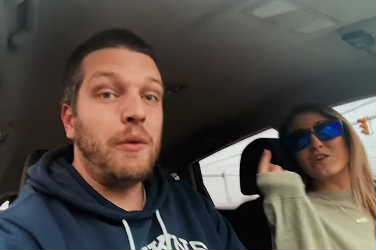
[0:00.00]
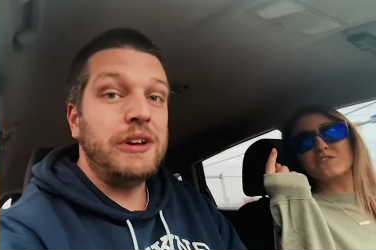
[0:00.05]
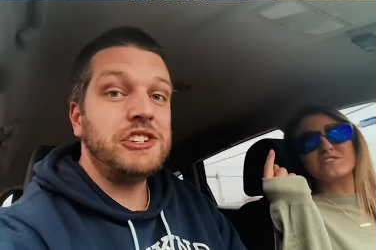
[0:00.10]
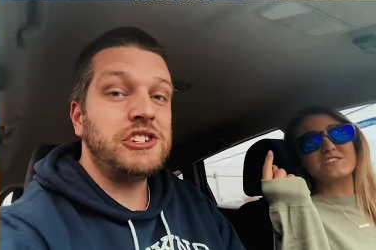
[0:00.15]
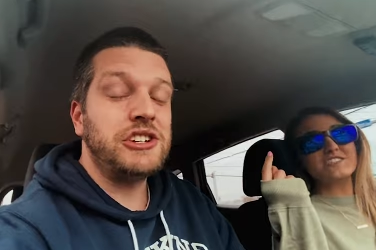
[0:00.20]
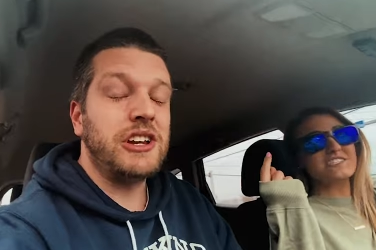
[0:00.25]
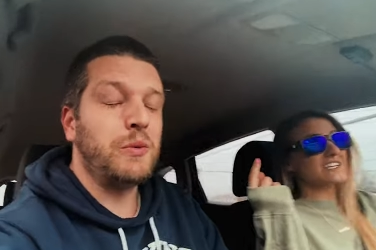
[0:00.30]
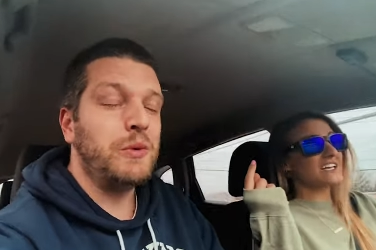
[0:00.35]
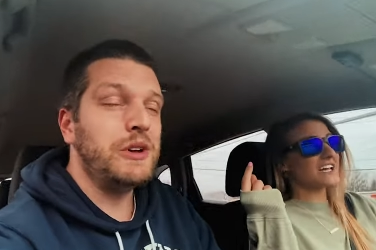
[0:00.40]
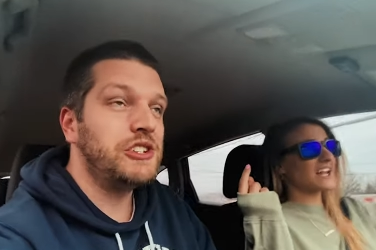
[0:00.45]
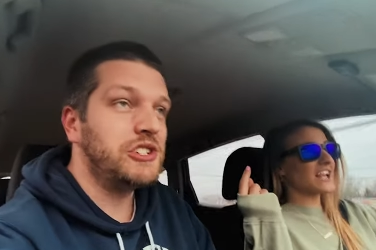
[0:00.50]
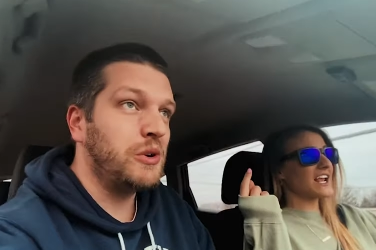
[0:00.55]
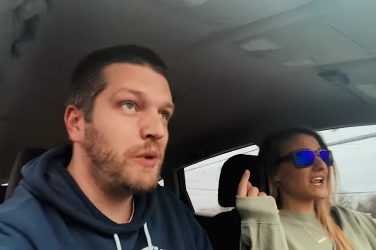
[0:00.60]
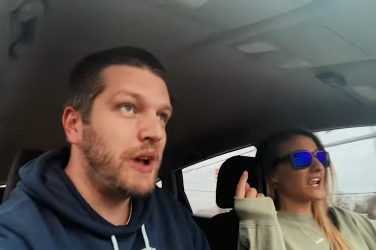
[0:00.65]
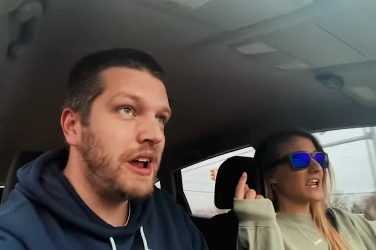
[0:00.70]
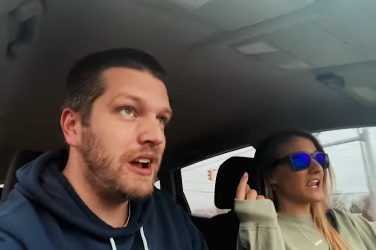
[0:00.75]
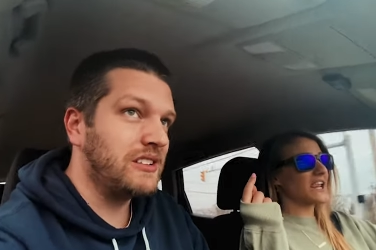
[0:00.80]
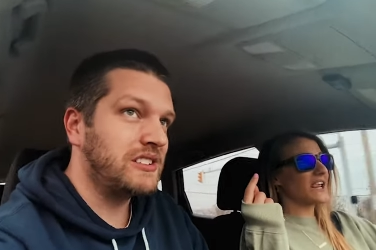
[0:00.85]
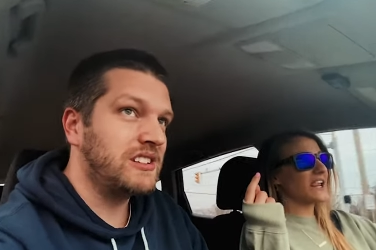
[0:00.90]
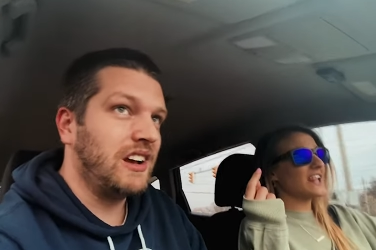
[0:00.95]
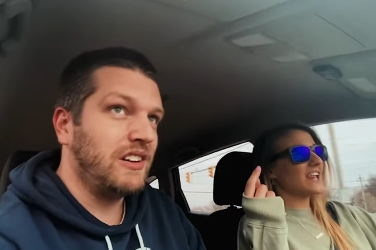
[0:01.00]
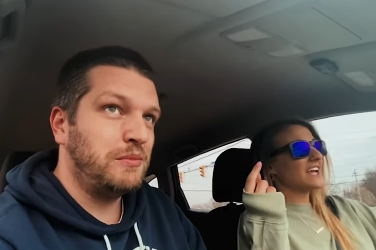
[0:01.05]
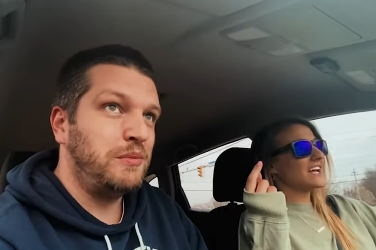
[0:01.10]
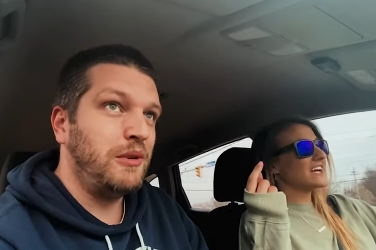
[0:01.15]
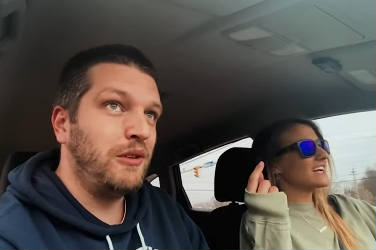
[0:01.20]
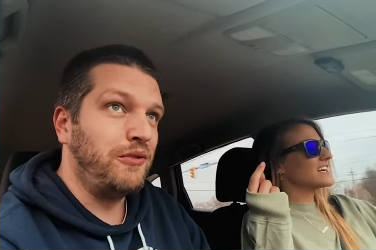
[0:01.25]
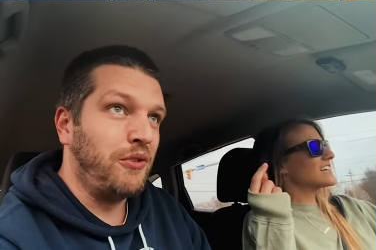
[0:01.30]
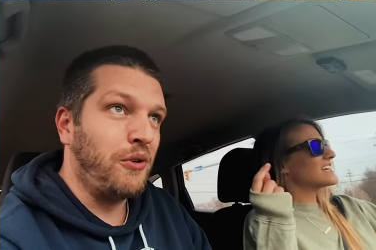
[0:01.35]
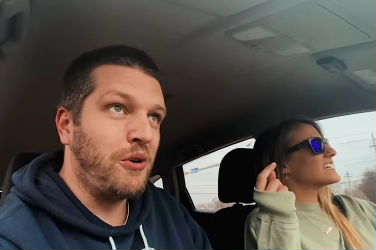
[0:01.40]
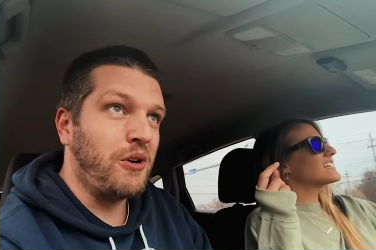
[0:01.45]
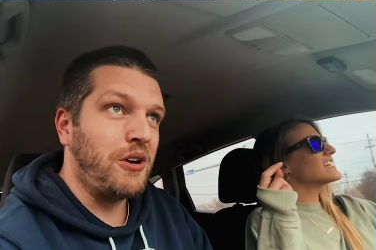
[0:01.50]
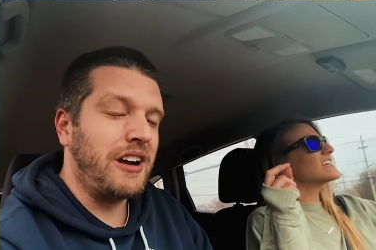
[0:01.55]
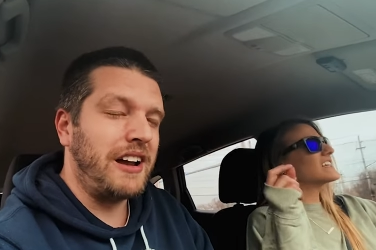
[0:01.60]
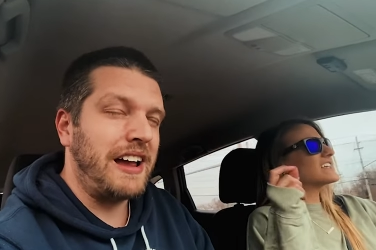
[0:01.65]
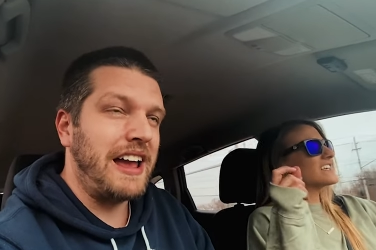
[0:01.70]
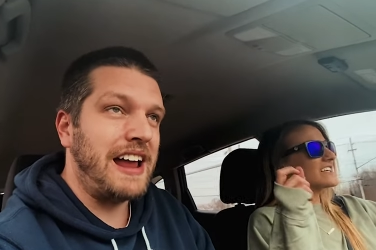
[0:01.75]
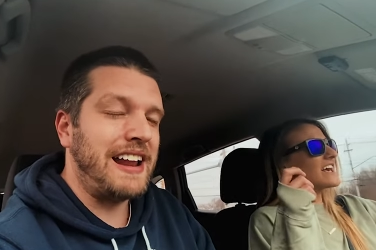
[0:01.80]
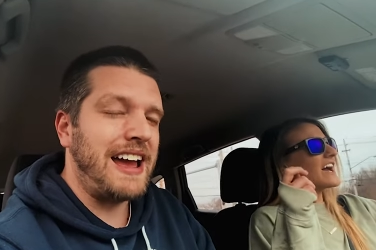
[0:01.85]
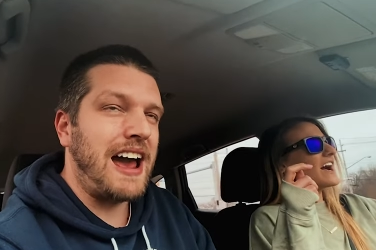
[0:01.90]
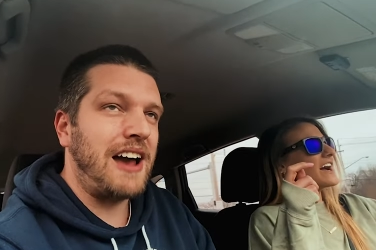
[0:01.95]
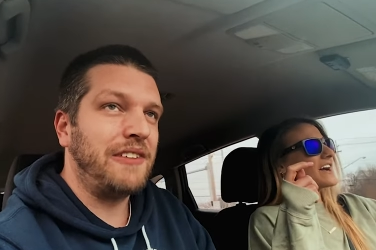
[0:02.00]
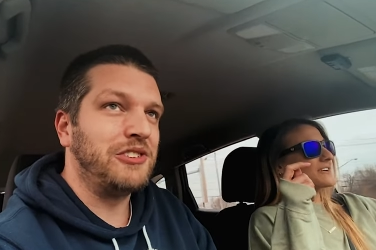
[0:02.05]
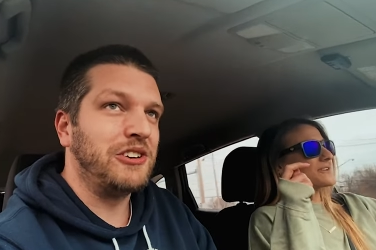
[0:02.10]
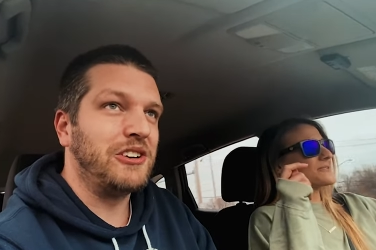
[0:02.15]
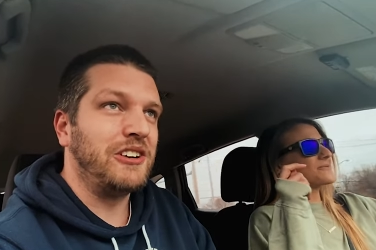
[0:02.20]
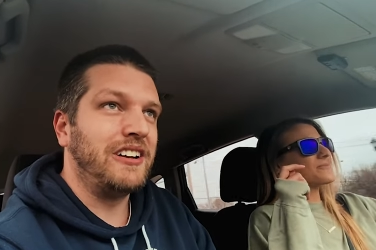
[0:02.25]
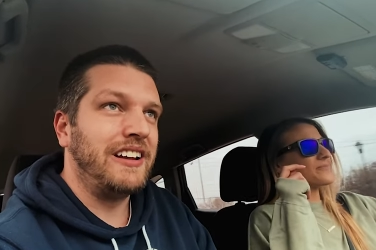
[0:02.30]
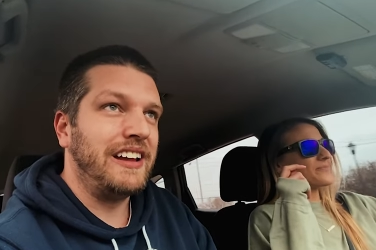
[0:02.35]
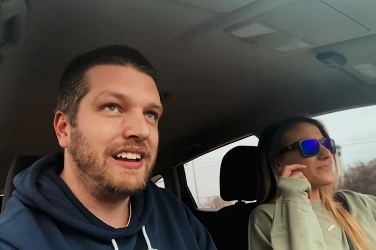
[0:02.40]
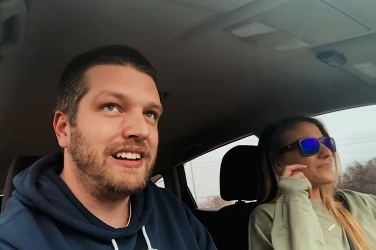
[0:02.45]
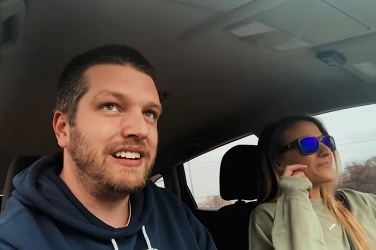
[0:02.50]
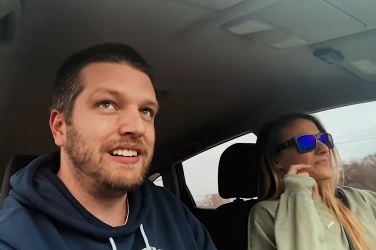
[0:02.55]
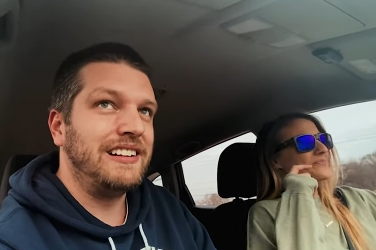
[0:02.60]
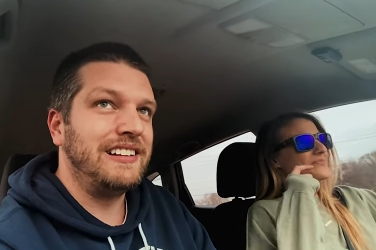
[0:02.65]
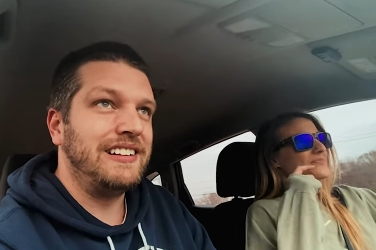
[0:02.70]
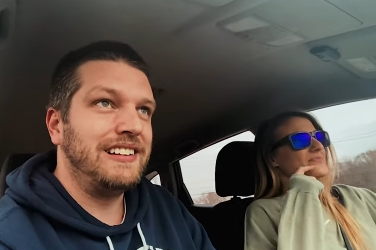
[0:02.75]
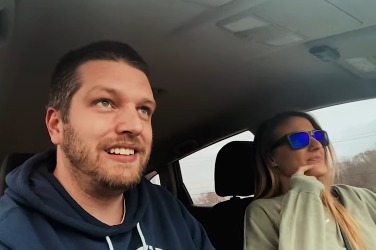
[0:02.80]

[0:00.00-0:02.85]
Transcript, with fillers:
Speaker 1: we should. We should weigh ourselves before and after and